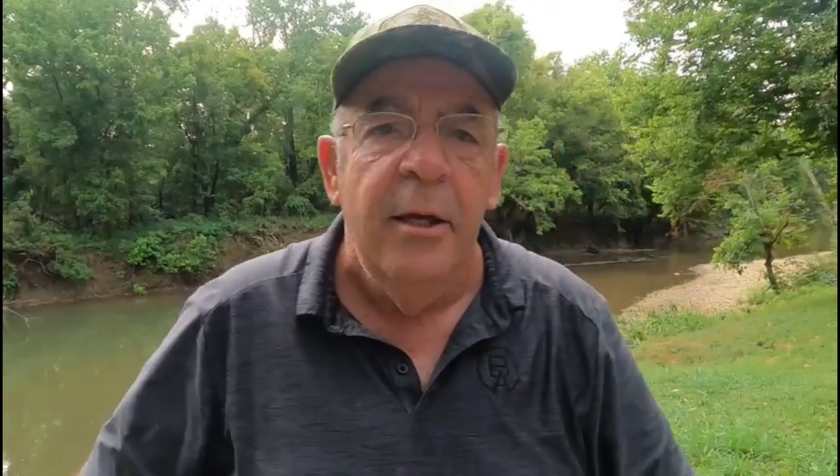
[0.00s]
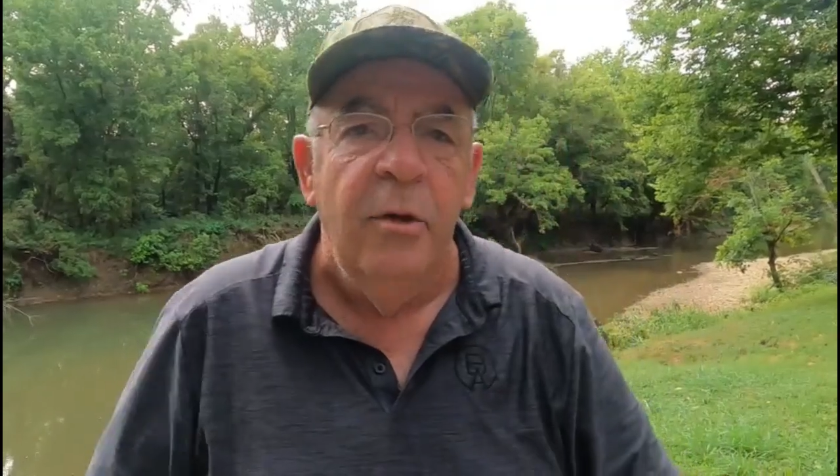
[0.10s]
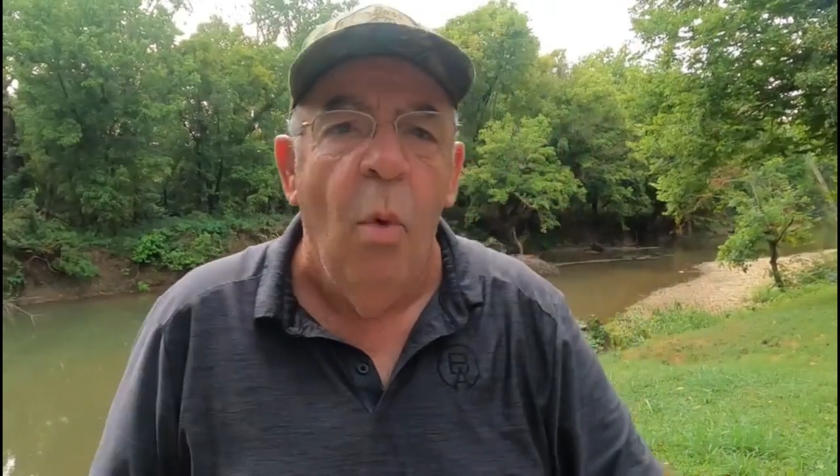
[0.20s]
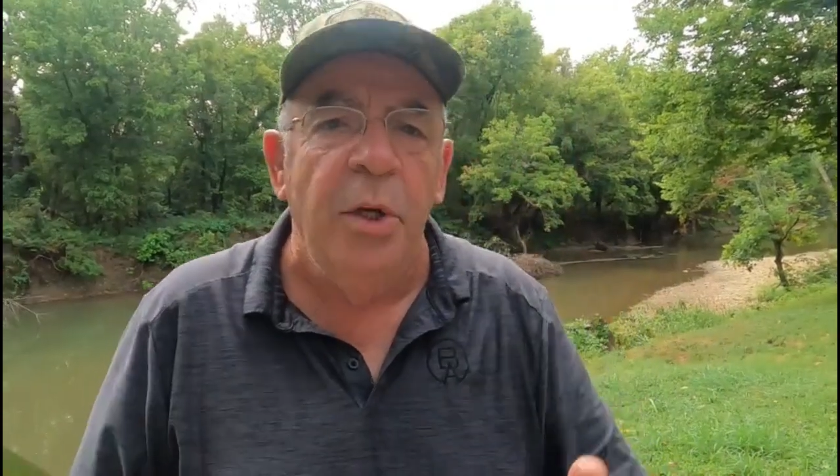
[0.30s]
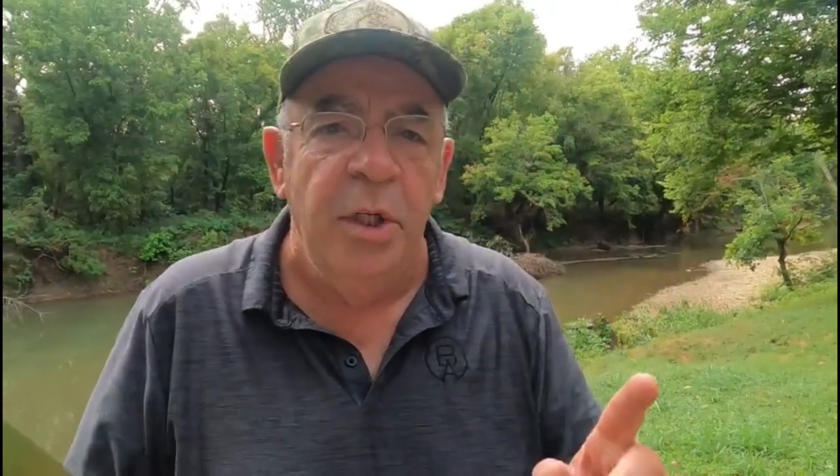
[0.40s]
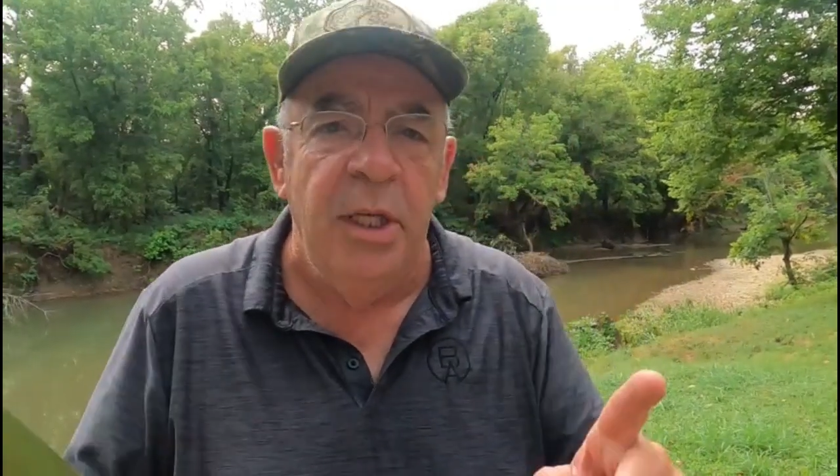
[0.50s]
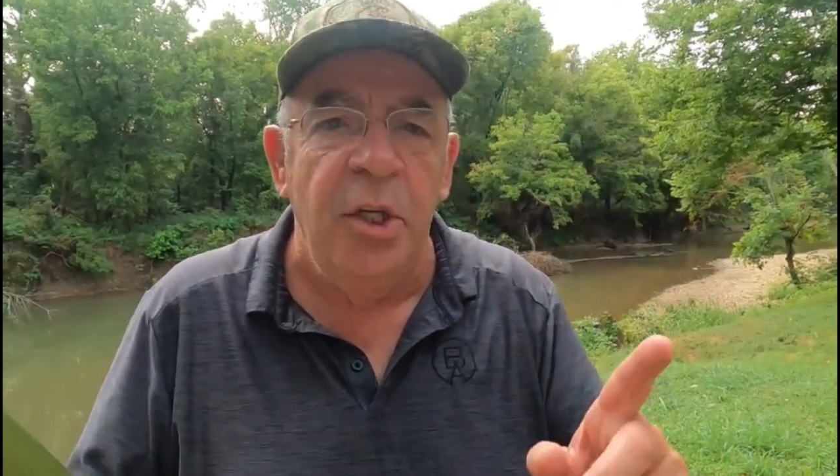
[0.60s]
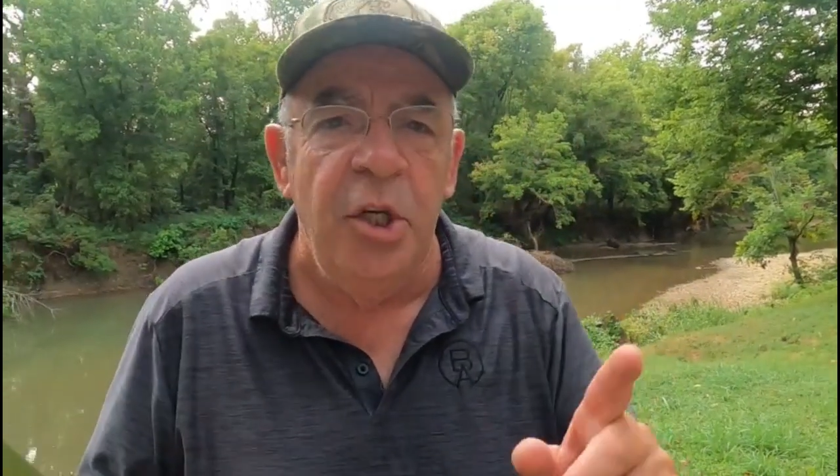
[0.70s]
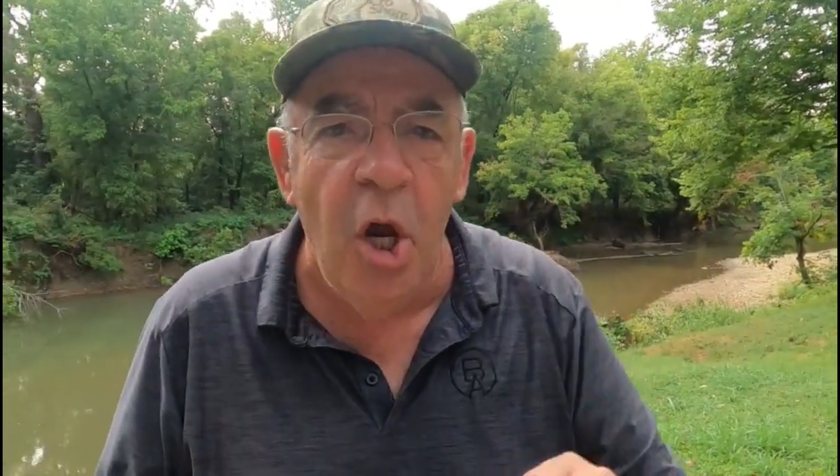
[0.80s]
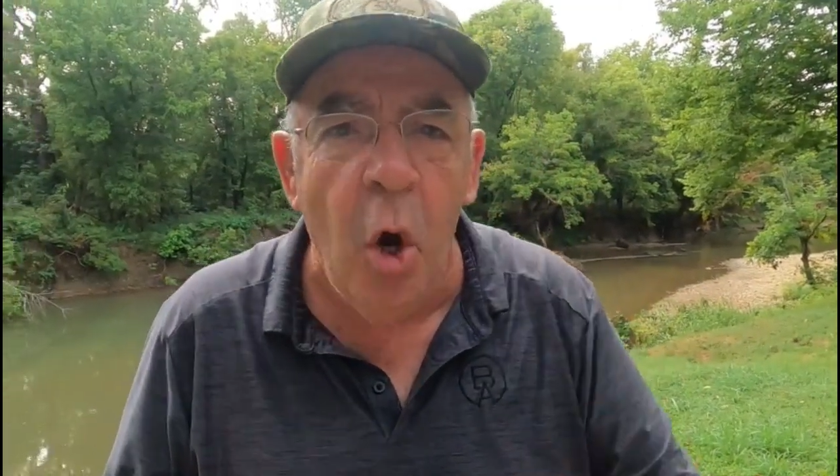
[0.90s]
watching this
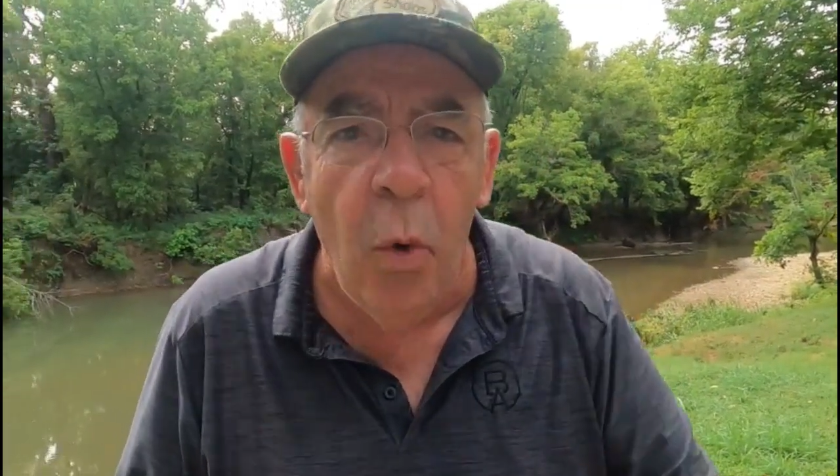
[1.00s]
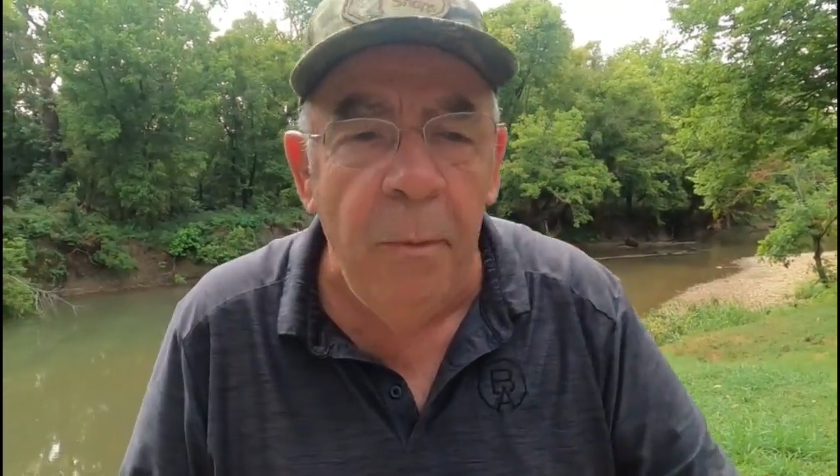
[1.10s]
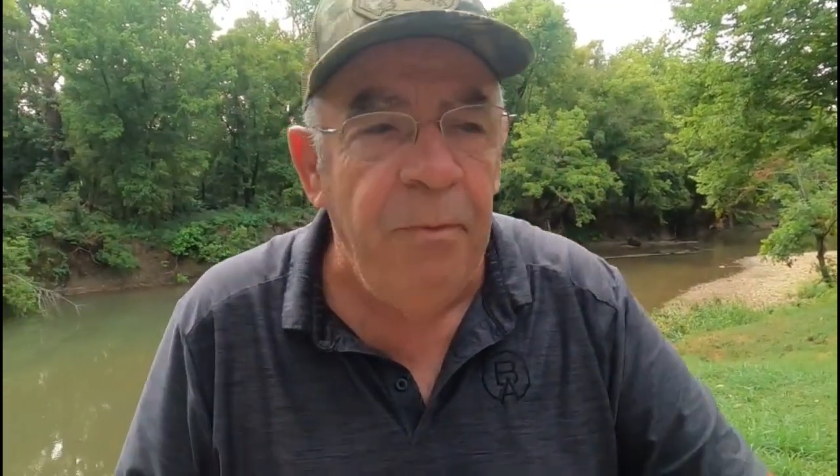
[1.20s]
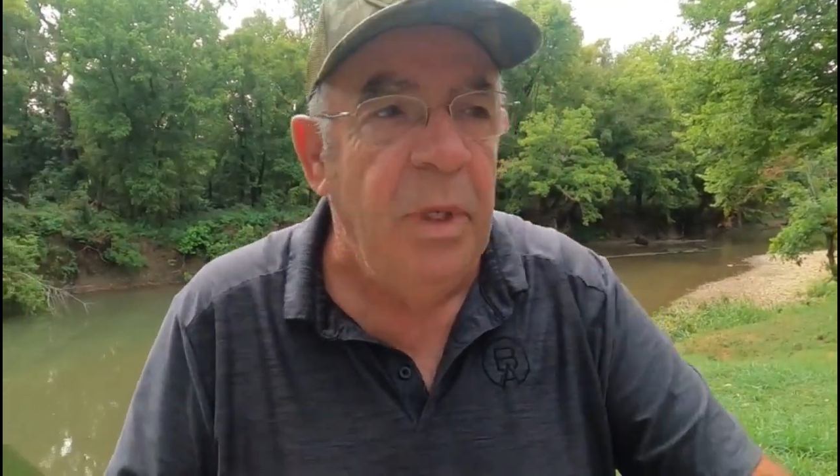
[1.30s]
show.